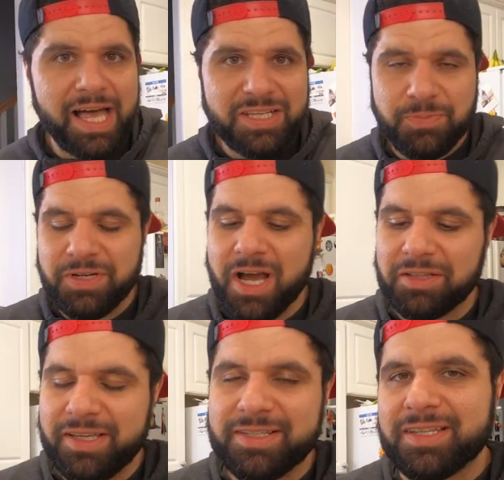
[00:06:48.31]
And last but
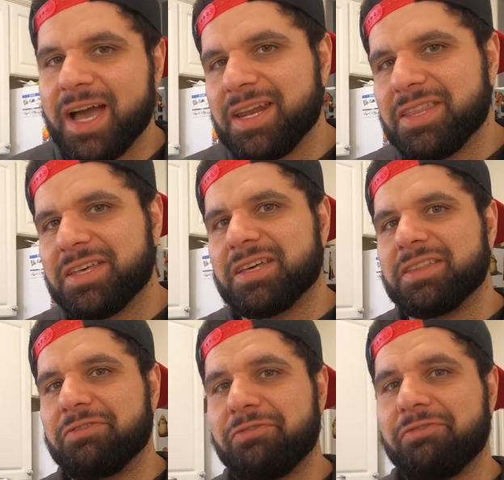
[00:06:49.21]
not least, kind
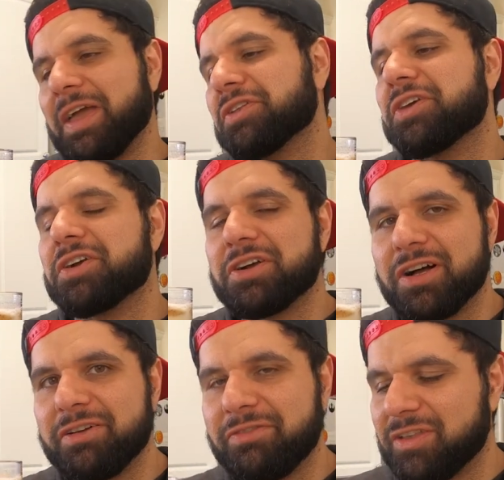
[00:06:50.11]
of the failure
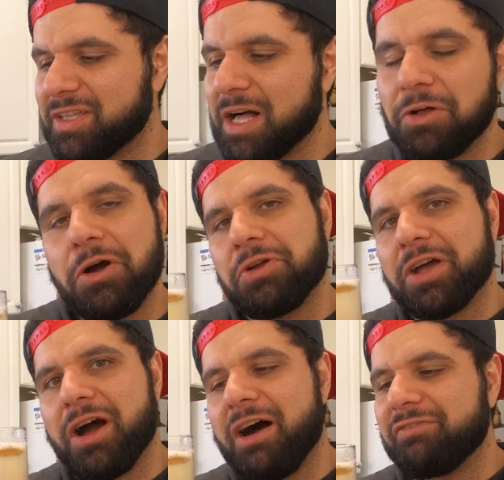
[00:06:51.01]
of the
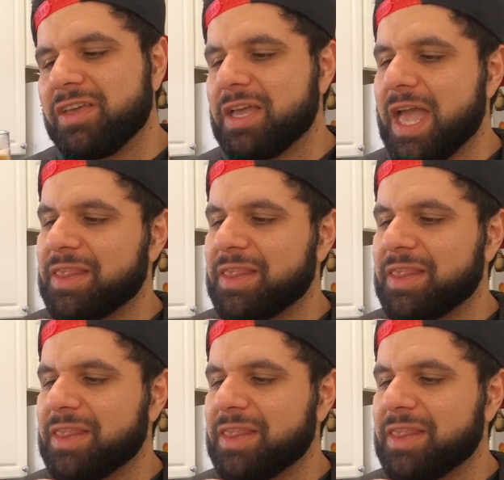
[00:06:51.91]
Dalgona coffee,